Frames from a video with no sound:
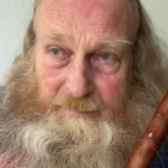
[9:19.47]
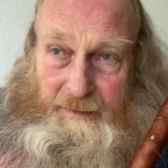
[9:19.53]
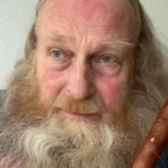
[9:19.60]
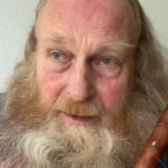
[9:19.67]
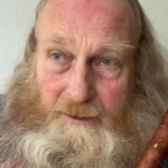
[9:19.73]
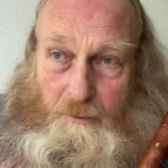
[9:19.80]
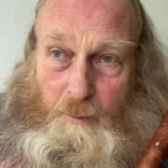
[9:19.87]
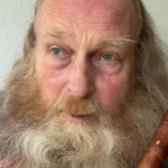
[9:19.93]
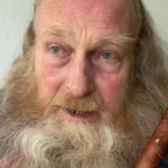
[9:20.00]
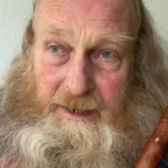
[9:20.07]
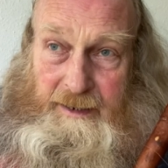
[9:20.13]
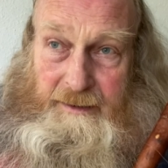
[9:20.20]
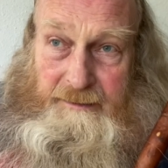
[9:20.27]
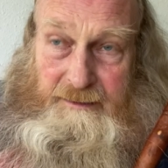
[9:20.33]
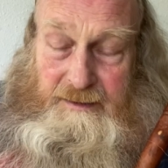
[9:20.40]
They're
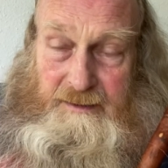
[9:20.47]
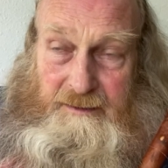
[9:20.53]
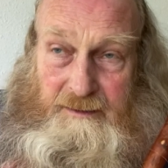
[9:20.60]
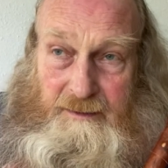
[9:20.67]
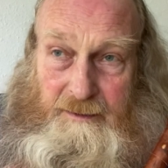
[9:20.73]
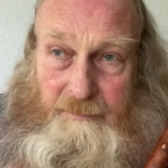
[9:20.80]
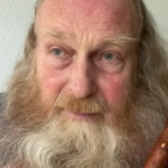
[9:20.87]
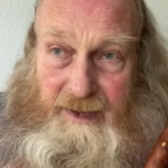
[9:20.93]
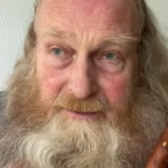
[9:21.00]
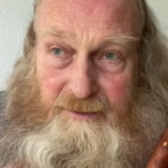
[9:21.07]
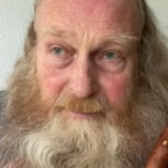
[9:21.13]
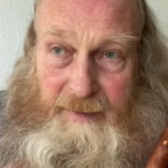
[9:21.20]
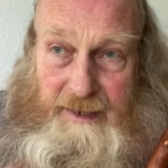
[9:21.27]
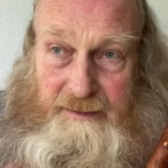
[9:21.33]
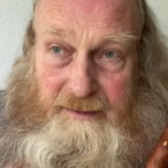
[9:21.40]
aware that the
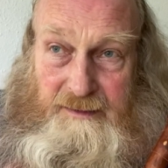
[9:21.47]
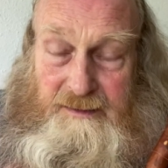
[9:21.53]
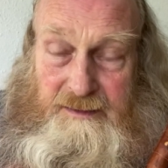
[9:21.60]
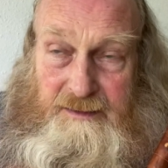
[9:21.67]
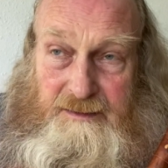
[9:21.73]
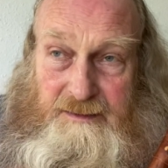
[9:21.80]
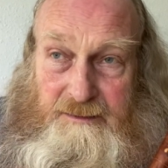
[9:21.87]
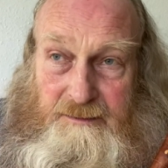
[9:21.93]
mathematics